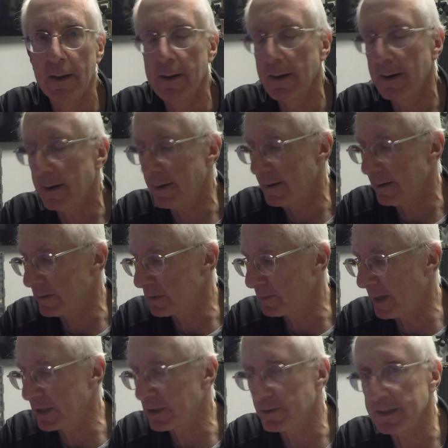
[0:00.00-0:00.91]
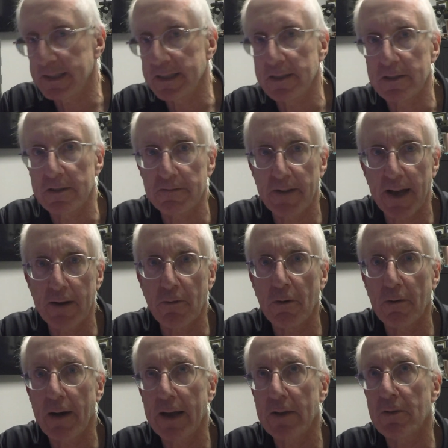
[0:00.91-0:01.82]
especially since
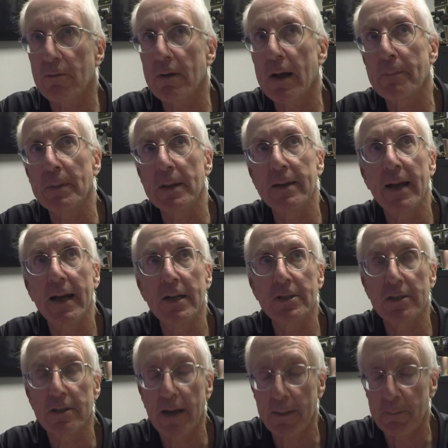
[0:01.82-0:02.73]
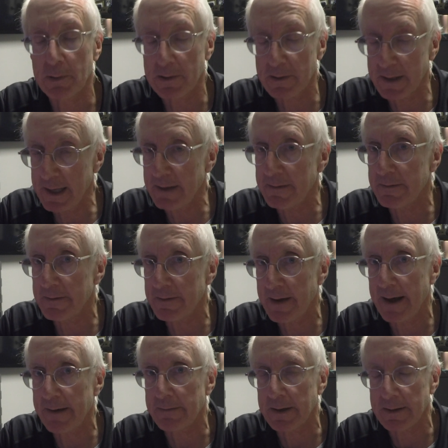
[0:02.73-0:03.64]
Federal has a reputation, I believe, of
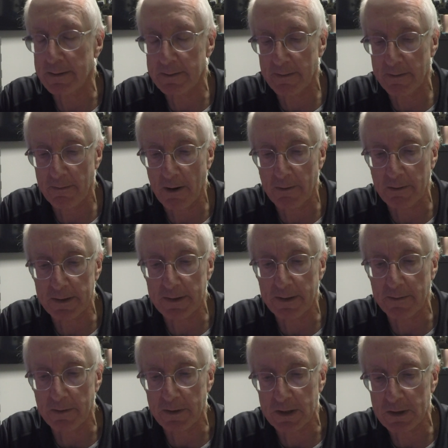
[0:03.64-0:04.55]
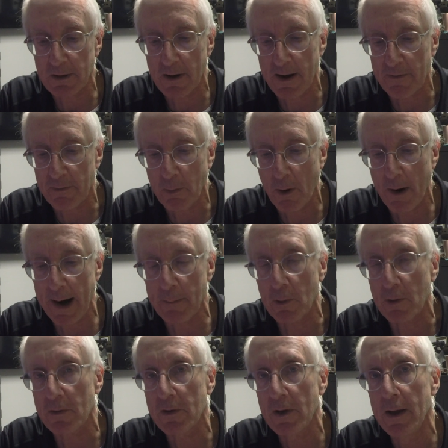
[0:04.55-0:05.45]
having relatively soft
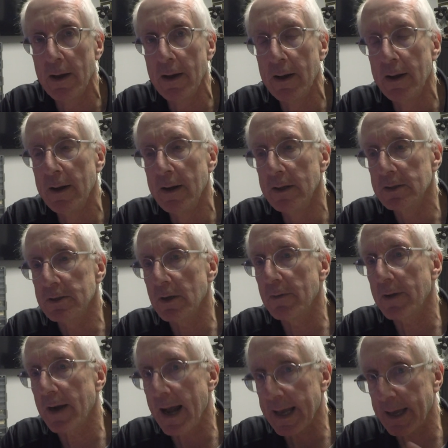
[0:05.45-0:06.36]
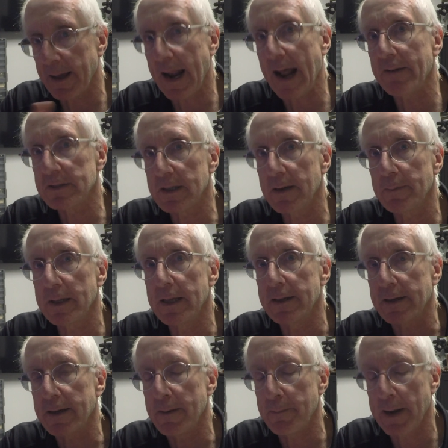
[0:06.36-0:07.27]
primers, so that I could have something
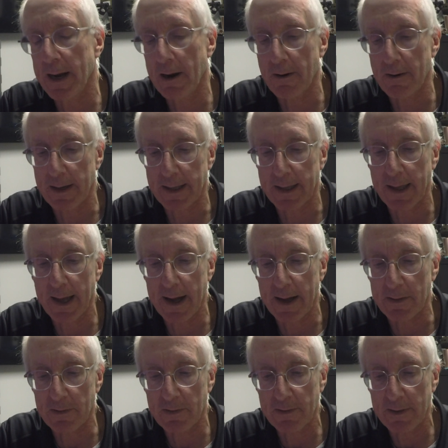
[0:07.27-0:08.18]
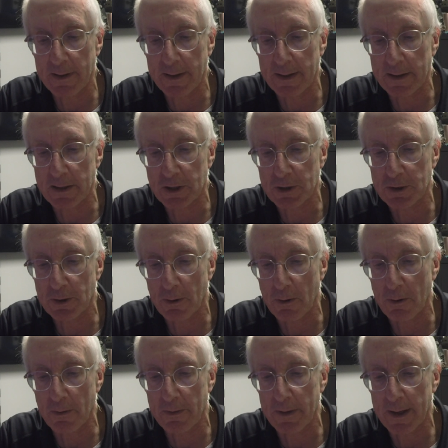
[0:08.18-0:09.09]
to compare it against and
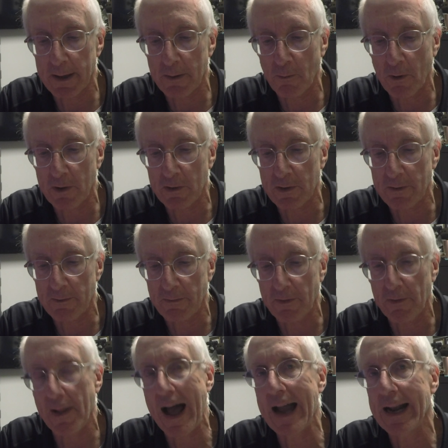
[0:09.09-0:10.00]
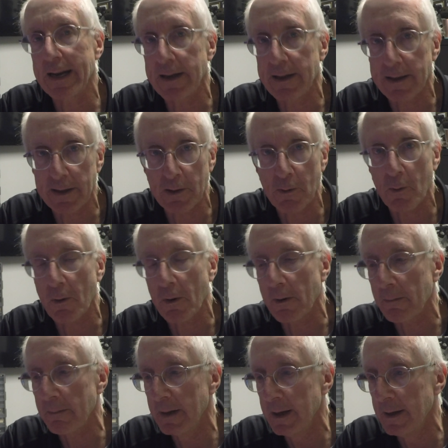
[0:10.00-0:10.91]
ensure that it wasn't flattening
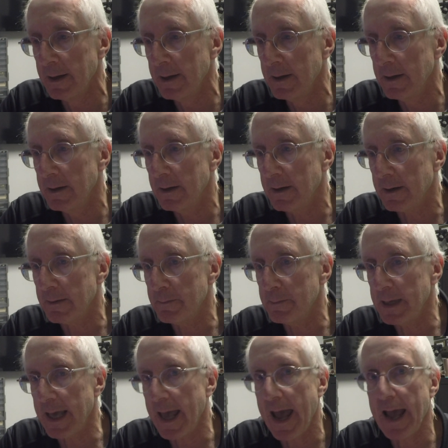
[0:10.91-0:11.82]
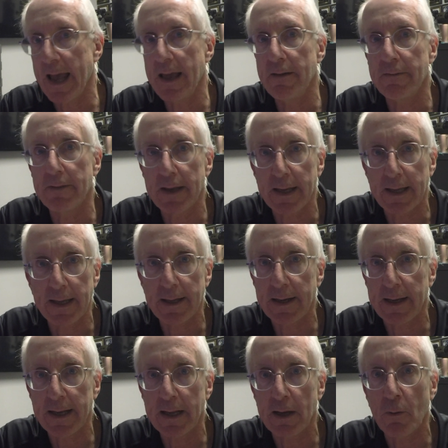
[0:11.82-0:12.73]
or behaving in
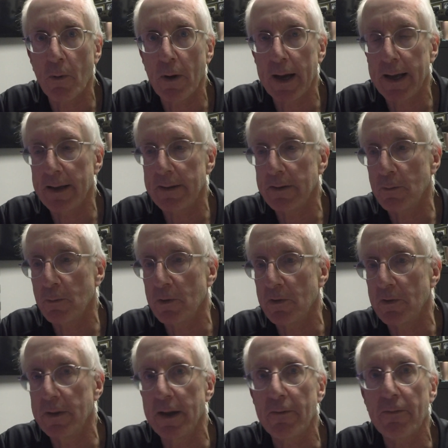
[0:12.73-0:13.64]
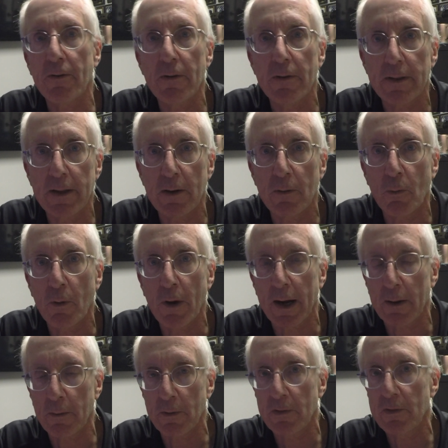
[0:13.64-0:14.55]
any way that was different than what I was